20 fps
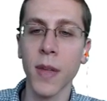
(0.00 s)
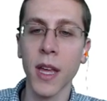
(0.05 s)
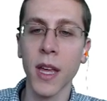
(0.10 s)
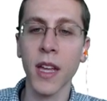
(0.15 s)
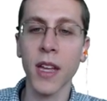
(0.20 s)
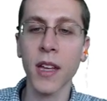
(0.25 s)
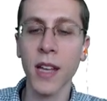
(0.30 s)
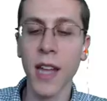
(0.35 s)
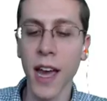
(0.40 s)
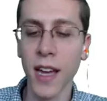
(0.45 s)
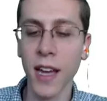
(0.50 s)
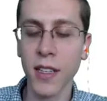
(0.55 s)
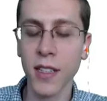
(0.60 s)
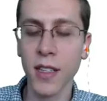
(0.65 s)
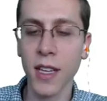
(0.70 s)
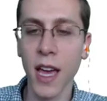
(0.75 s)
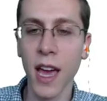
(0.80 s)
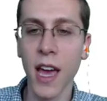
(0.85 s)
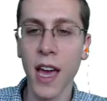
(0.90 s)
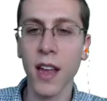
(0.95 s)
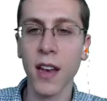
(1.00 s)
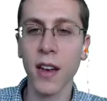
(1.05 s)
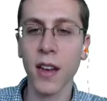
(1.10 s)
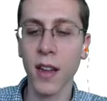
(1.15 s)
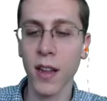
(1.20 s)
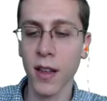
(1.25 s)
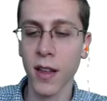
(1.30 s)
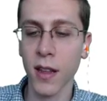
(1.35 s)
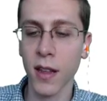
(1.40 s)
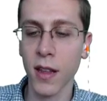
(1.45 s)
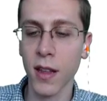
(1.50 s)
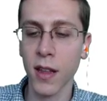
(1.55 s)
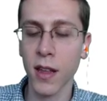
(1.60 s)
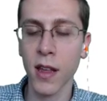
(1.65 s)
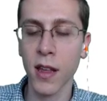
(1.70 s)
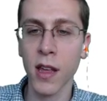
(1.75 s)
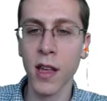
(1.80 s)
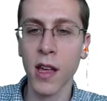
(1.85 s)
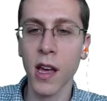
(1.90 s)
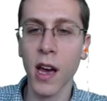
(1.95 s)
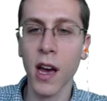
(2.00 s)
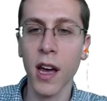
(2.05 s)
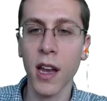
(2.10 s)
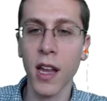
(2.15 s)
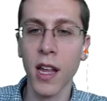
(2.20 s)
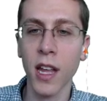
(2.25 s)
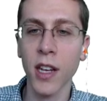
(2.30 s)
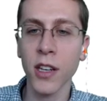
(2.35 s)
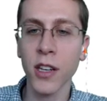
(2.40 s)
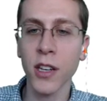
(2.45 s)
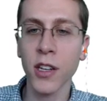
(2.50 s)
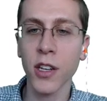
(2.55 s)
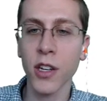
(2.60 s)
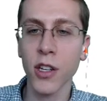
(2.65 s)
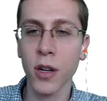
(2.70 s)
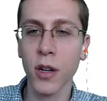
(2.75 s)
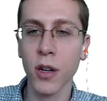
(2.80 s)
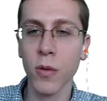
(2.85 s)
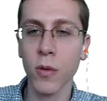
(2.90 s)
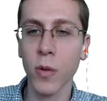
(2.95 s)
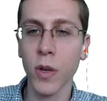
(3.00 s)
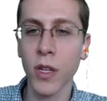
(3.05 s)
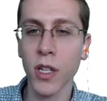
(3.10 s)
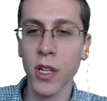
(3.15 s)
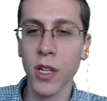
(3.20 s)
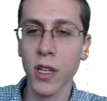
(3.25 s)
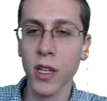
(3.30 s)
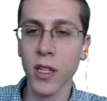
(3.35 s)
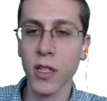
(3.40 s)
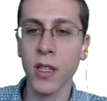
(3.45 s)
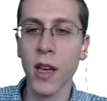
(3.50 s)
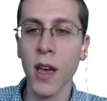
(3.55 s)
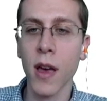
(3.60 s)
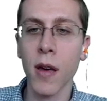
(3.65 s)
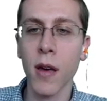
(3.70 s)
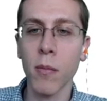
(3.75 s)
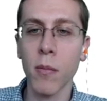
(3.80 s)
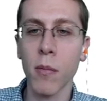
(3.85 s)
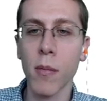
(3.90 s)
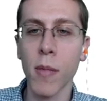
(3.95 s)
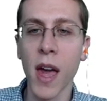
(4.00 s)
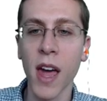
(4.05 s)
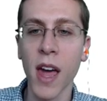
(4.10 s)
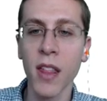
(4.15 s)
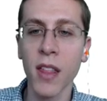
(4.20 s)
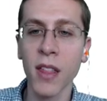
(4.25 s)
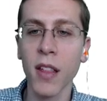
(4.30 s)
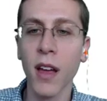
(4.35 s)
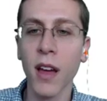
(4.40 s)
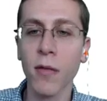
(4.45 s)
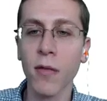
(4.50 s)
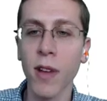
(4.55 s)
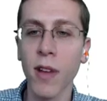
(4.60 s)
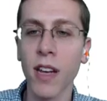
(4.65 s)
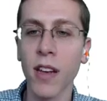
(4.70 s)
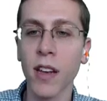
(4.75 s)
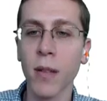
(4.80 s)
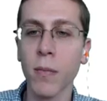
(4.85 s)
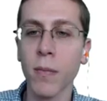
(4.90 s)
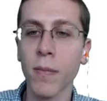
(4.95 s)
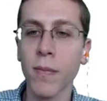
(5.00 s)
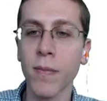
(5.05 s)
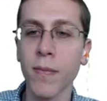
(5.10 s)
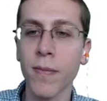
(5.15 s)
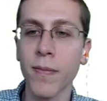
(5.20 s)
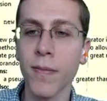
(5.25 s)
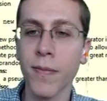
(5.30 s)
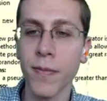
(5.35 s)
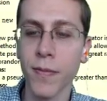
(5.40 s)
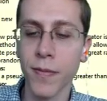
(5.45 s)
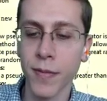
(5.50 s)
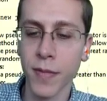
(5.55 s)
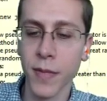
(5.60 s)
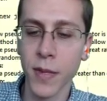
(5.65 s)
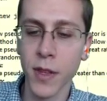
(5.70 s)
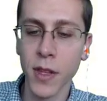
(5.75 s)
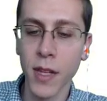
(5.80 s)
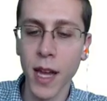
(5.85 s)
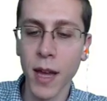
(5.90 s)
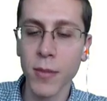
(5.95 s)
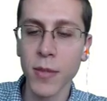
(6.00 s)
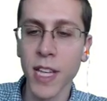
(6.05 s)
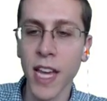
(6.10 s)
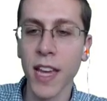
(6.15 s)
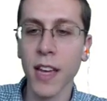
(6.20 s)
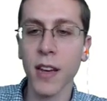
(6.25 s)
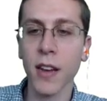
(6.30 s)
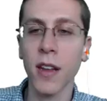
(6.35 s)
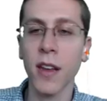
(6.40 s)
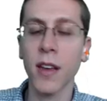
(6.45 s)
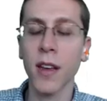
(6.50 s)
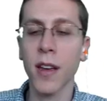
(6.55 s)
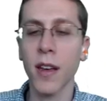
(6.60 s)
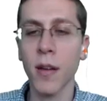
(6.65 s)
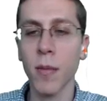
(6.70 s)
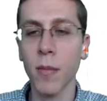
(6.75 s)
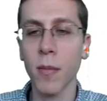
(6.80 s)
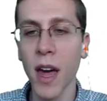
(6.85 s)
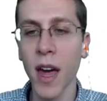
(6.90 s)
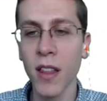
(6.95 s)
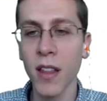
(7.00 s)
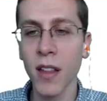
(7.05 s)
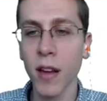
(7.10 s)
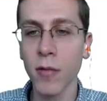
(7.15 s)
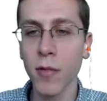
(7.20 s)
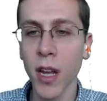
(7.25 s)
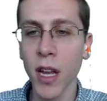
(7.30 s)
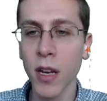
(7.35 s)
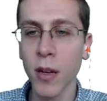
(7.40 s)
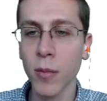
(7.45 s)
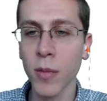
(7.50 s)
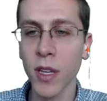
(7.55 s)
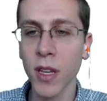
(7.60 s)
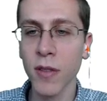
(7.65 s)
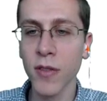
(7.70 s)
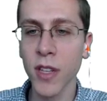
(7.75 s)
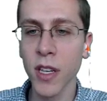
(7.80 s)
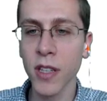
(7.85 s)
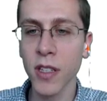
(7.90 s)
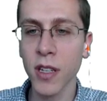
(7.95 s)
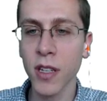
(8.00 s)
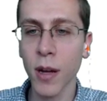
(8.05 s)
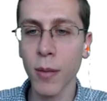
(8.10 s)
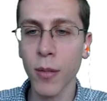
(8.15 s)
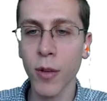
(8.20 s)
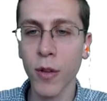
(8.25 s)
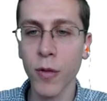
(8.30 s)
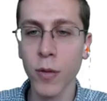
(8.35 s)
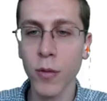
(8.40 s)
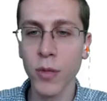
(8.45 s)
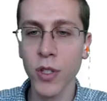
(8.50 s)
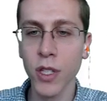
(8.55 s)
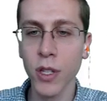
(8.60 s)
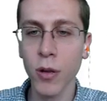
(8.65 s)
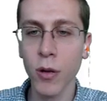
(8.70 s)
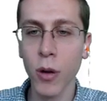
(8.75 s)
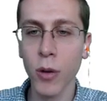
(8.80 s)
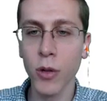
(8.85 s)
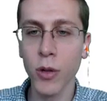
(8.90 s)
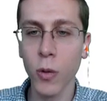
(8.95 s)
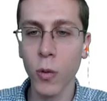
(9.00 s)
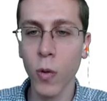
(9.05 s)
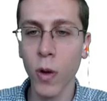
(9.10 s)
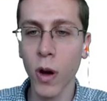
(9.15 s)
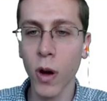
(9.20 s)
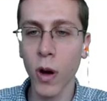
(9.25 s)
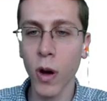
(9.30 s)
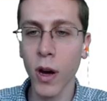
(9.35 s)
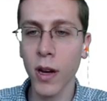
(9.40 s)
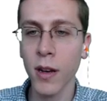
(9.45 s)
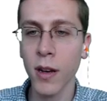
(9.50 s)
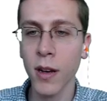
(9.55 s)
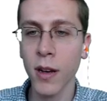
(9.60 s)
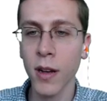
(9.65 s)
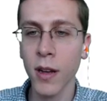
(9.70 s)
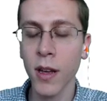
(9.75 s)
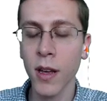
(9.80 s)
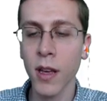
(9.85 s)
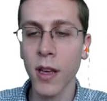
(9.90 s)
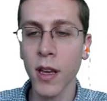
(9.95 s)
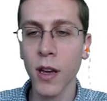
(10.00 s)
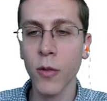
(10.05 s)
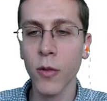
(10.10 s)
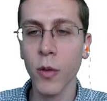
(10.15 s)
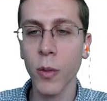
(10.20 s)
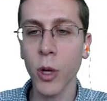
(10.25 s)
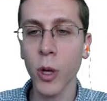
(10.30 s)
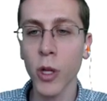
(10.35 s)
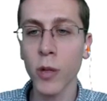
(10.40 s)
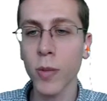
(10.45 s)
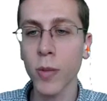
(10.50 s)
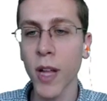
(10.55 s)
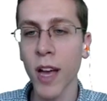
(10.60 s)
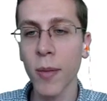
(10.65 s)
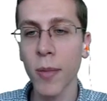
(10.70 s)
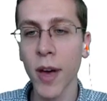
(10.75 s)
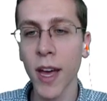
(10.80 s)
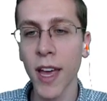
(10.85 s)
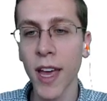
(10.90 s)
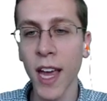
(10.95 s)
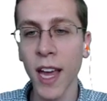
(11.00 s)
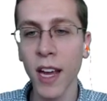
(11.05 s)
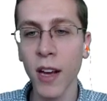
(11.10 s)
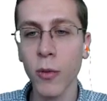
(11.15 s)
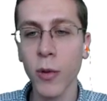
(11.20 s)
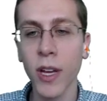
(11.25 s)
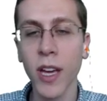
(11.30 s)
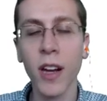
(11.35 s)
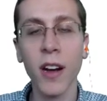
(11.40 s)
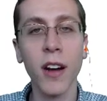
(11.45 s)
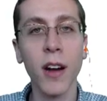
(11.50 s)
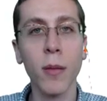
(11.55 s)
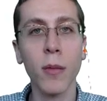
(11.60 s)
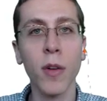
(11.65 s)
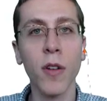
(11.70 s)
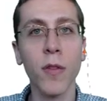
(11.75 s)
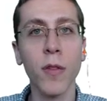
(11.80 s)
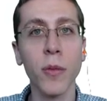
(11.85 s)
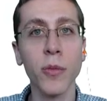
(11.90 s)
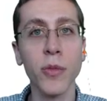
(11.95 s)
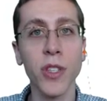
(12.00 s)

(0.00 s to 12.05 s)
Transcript: indexed at an integer, which is math.random times eight. Math.random gives us a number from zero to one. If we multiply it by eight, we get a number from